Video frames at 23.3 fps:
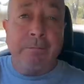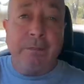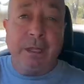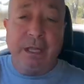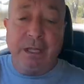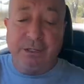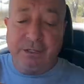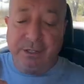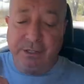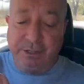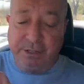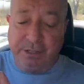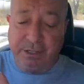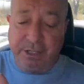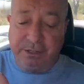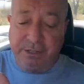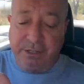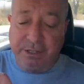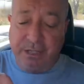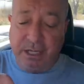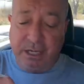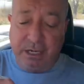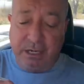It just
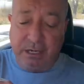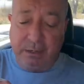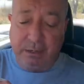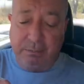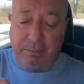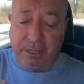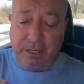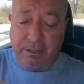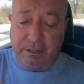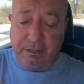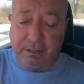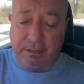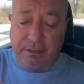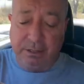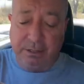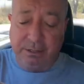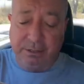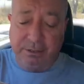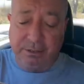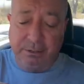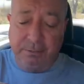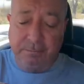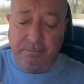doesn't get any better than
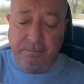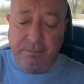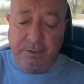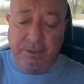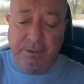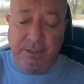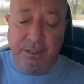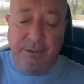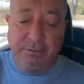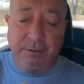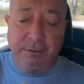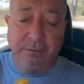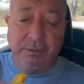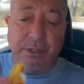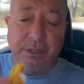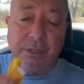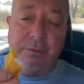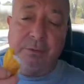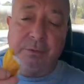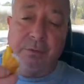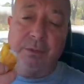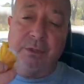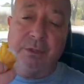this. Let's have some
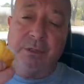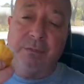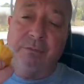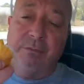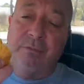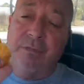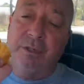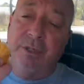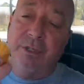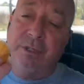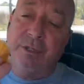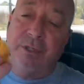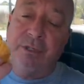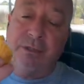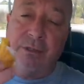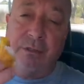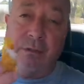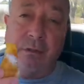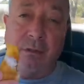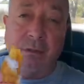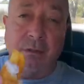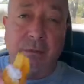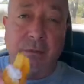chips with some fish. There's
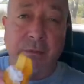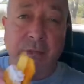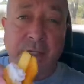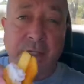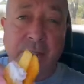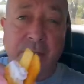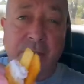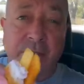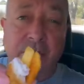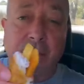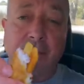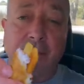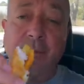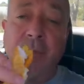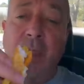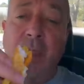still a little bit in that.